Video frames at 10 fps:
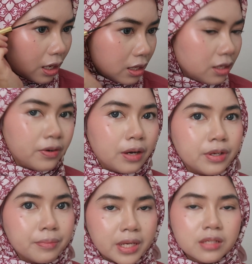I love how
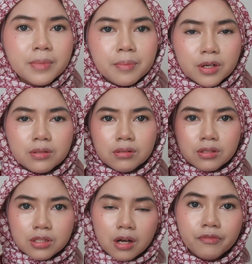it makes my brows
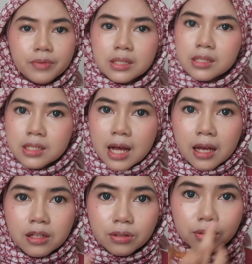look soft because
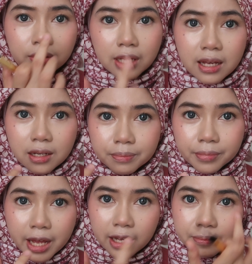I don't like a
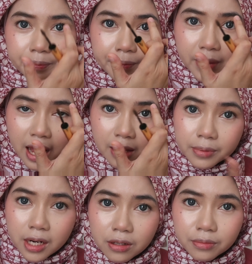black
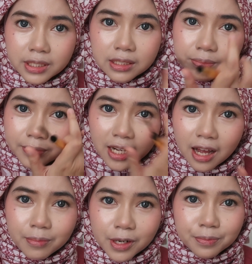eyebrow, because black
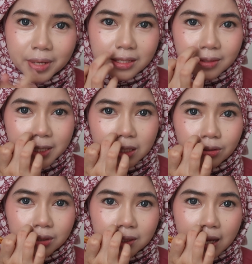eyebrow makes me
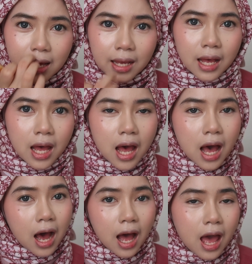look like
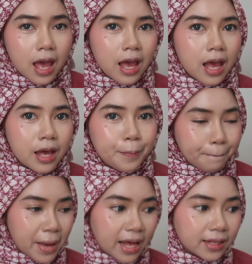I
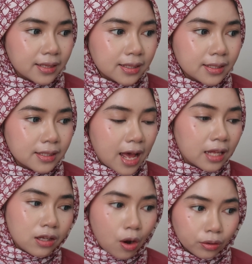mad
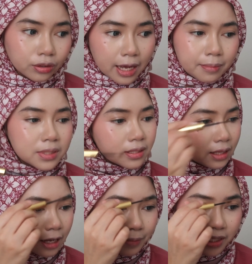at all times,
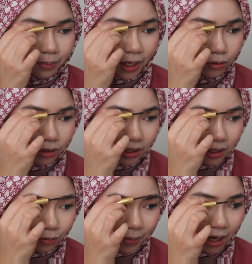like macam aku ni
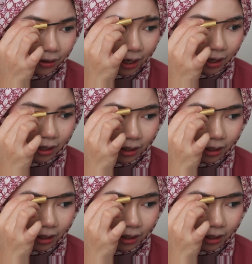selalu marah.